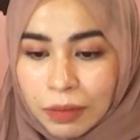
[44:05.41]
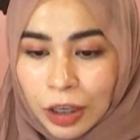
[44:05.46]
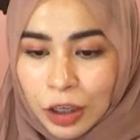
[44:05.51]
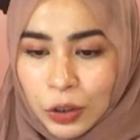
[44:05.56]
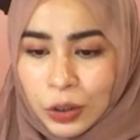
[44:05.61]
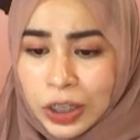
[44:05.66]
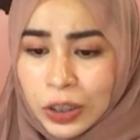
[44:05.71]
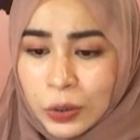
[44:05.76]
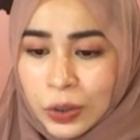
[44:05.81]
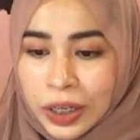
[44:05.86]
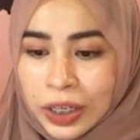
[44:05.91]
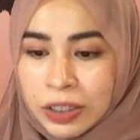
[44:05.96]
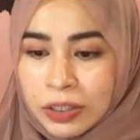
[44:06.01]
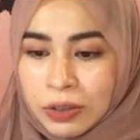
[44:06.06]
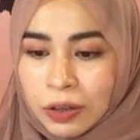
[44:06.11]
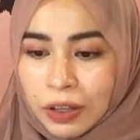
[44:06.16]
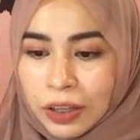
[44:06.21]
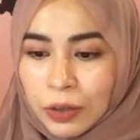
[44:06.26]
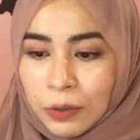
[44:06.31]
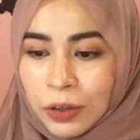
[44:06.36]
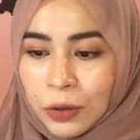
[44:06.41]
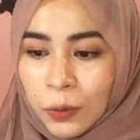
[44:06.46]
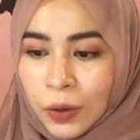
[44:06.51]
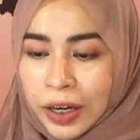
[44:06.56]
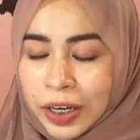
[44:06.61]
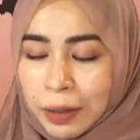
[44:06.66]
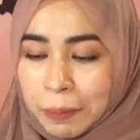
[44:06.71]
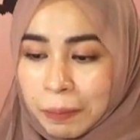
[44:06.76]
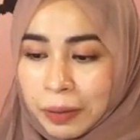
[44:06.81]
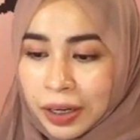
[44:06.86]
you need to install the
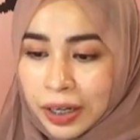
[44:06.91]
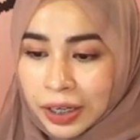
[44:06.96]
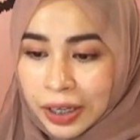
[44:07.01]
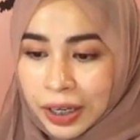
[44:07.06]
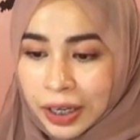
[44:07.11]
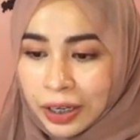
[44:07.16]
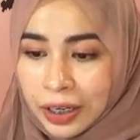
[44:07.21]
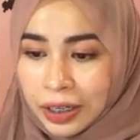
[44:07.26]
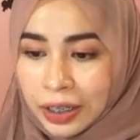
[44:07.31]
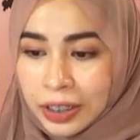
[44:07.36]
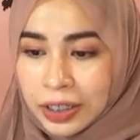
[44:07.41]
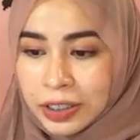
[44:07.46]
required plugin.